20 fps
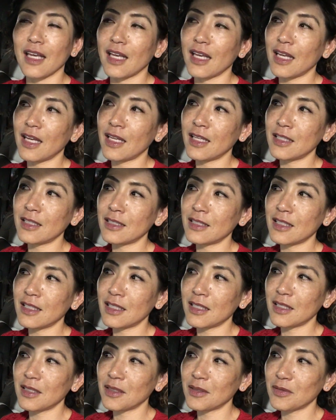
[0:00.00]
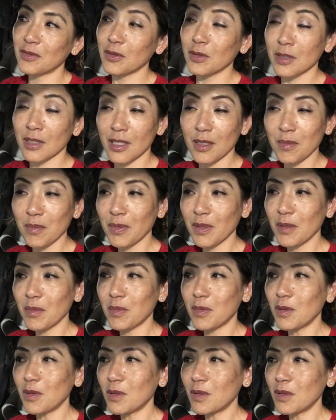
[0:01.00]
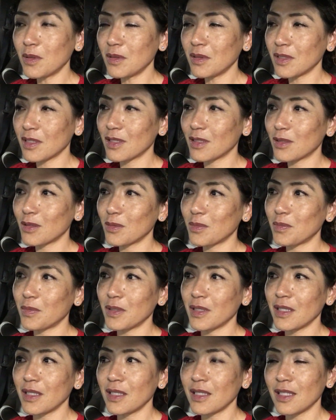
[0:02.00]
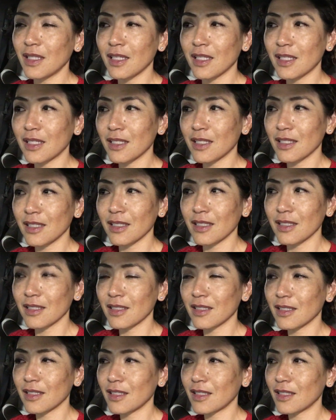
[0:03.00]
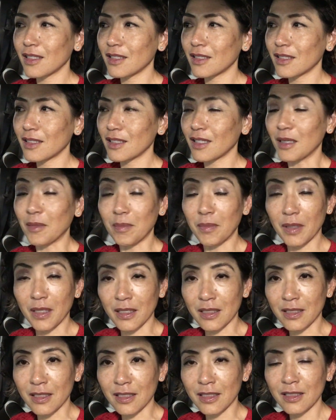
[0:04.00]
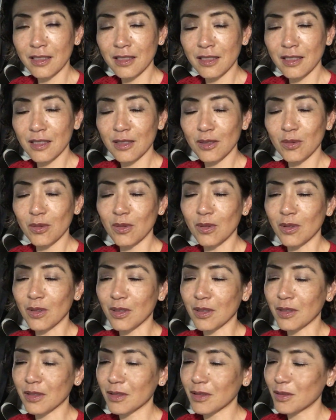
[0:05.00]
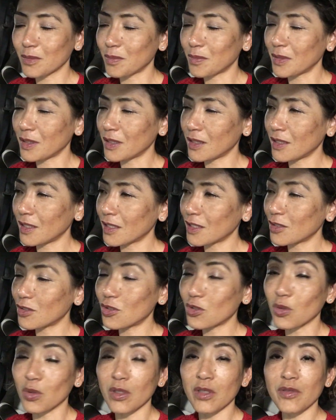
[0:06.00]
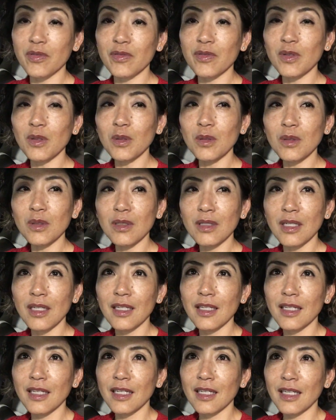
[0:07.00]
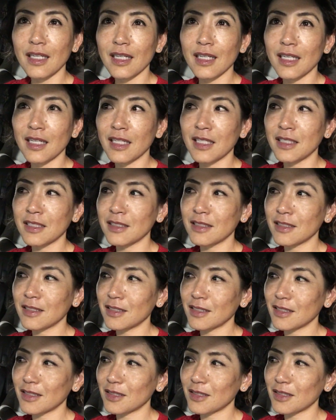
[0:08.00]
And for some people, it could be like abundance, or could be like joyful, and